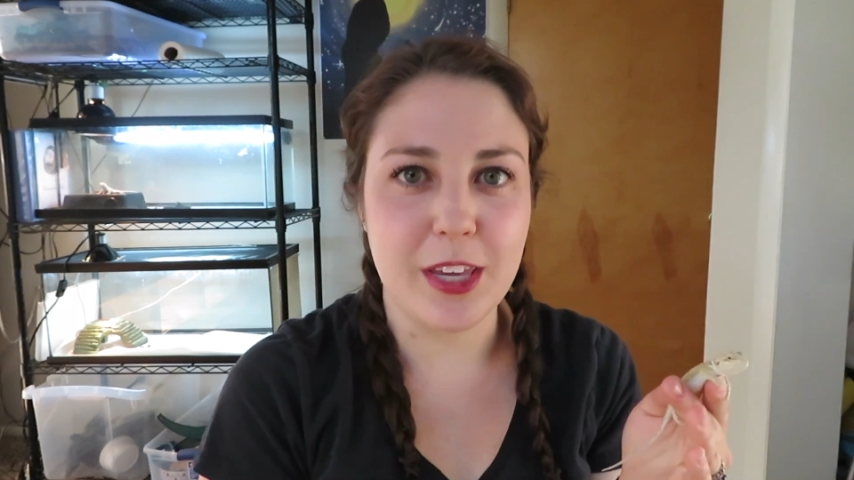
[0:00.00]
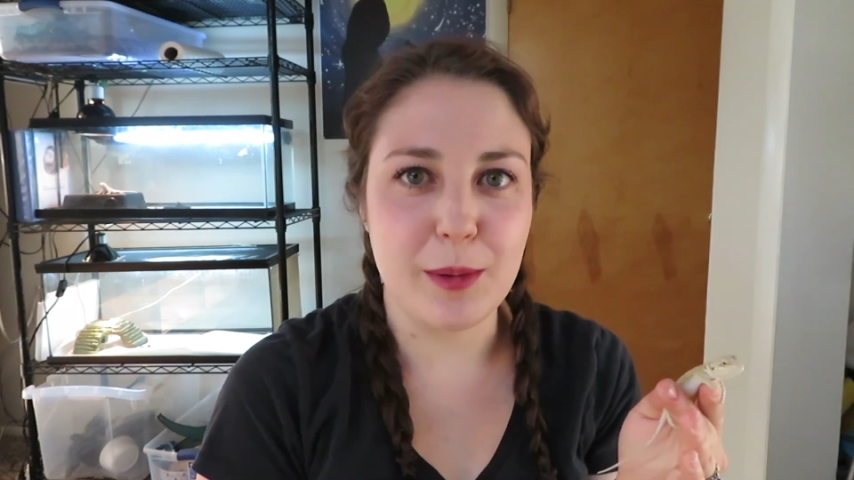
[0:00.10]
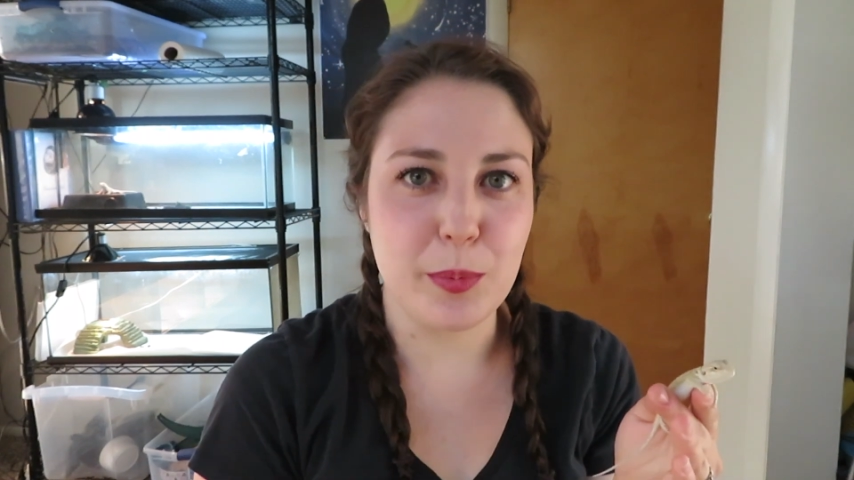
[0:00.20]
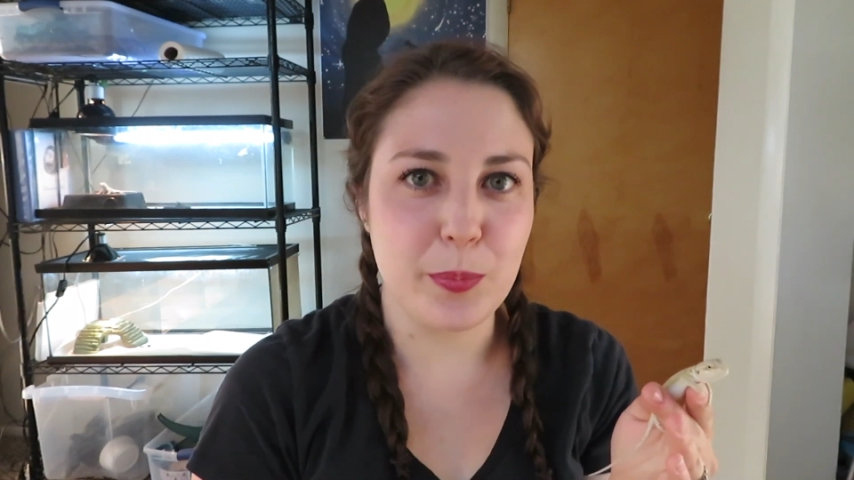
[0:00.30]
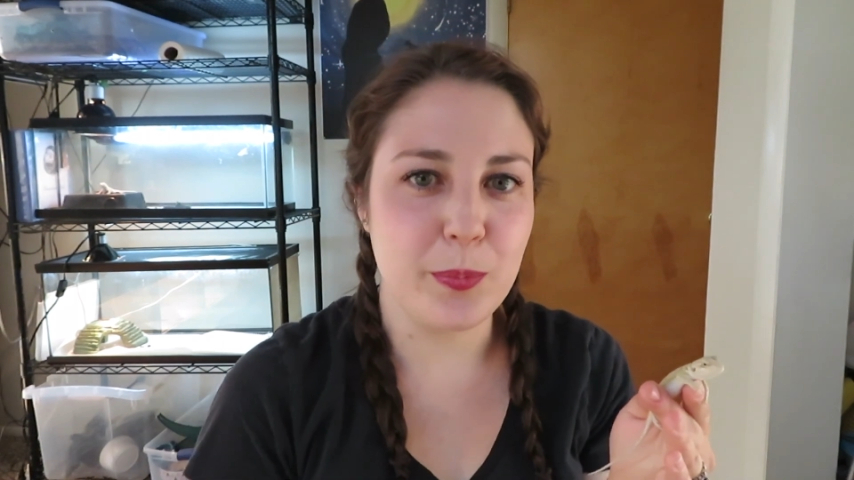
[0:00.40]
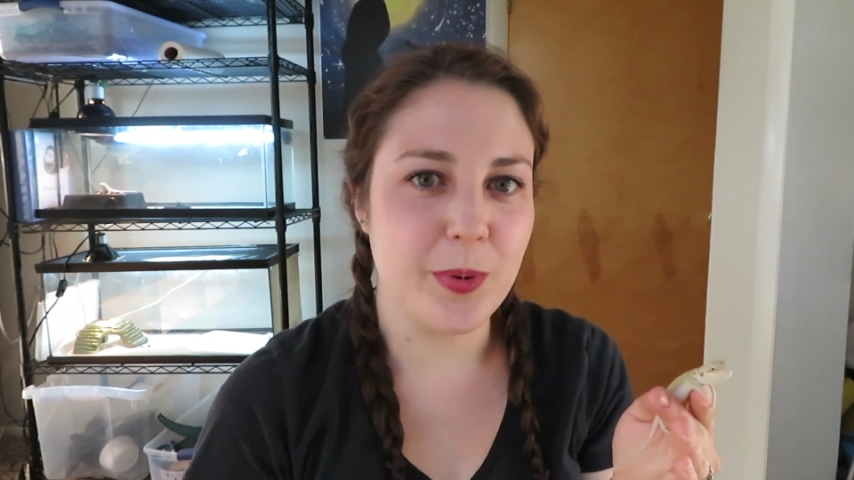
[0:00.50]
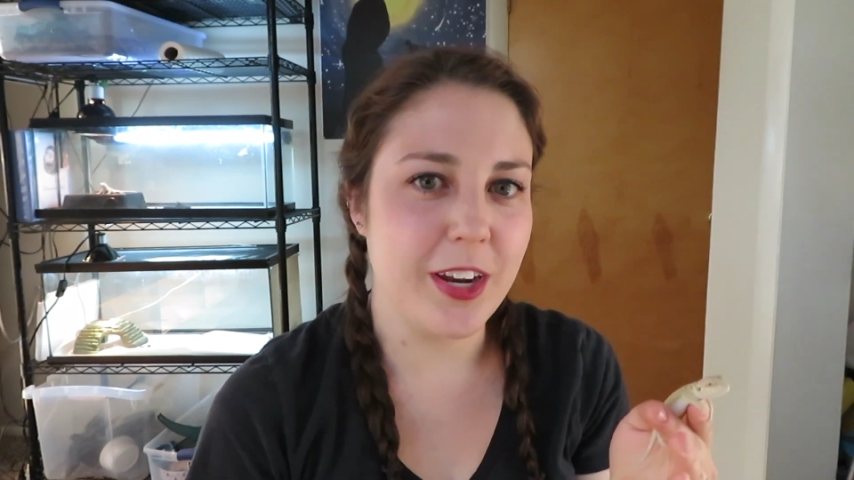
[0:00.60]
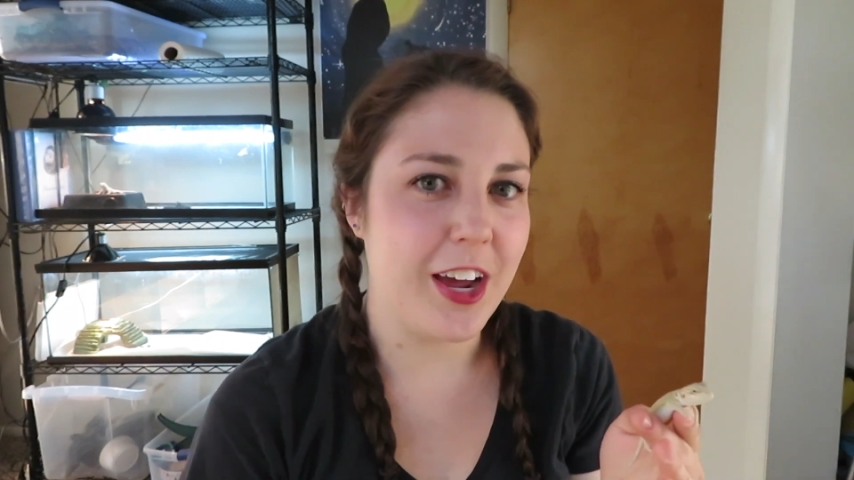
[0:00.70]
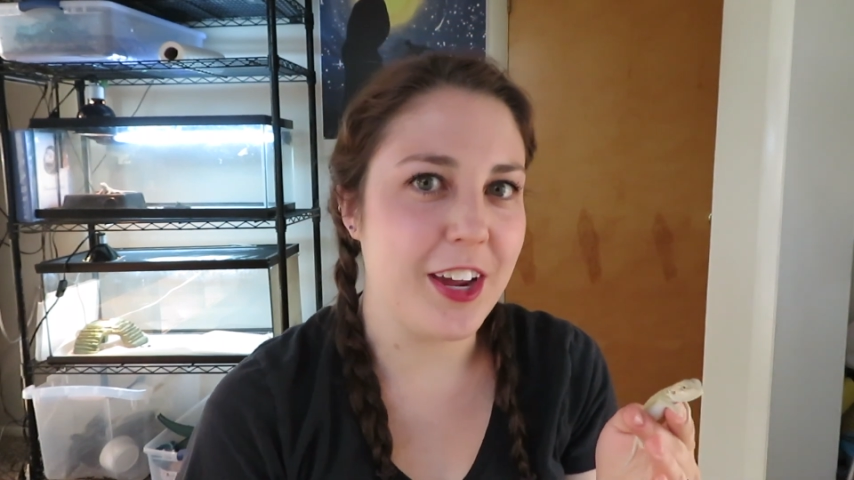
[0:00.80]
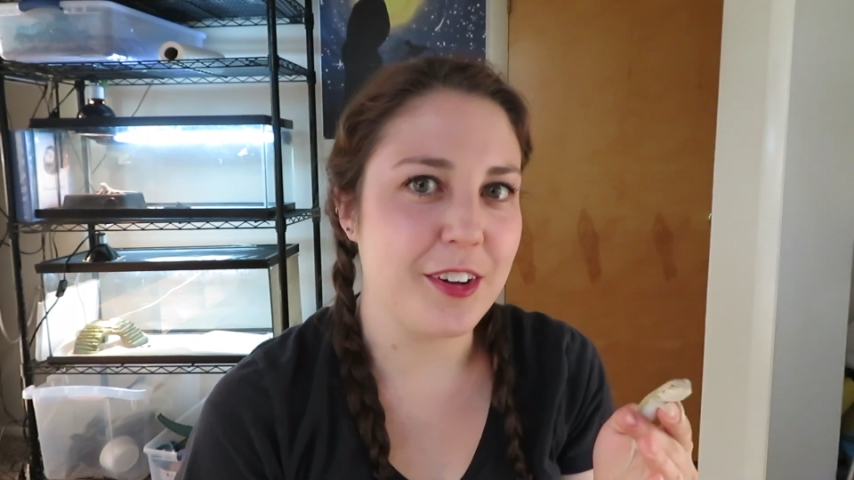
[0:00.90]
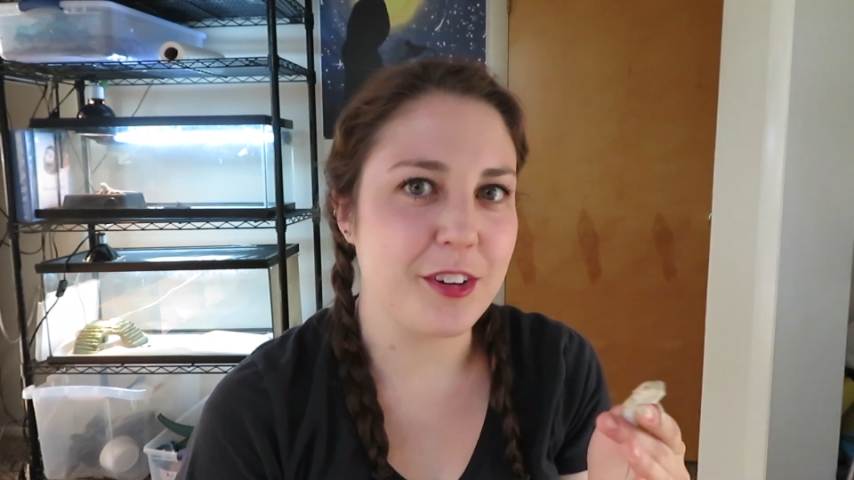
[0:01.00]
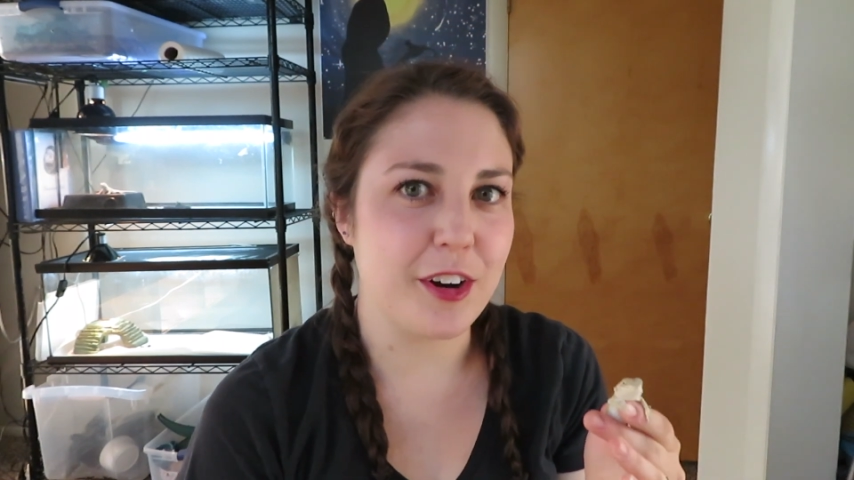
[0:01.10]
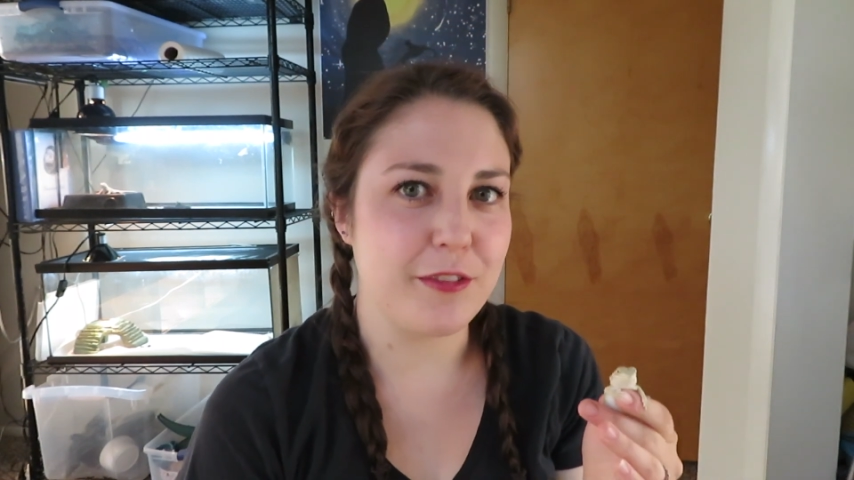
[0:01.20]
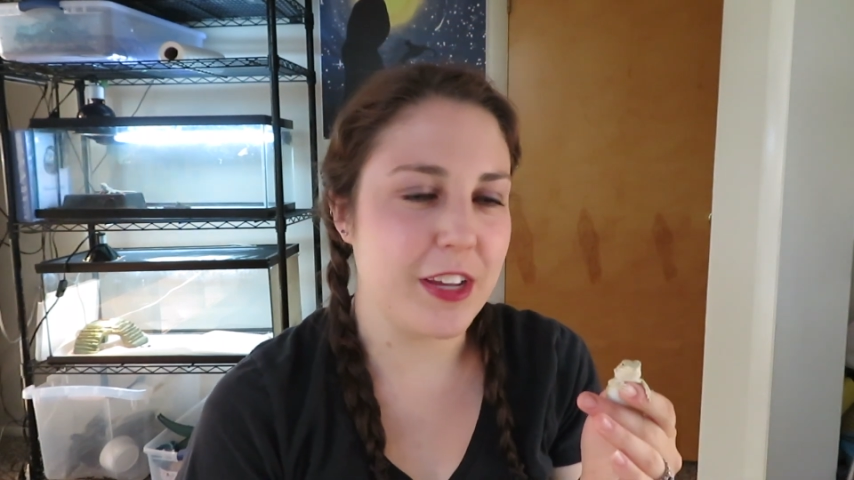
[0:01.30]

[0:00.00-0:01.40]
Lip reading: keep an eye on our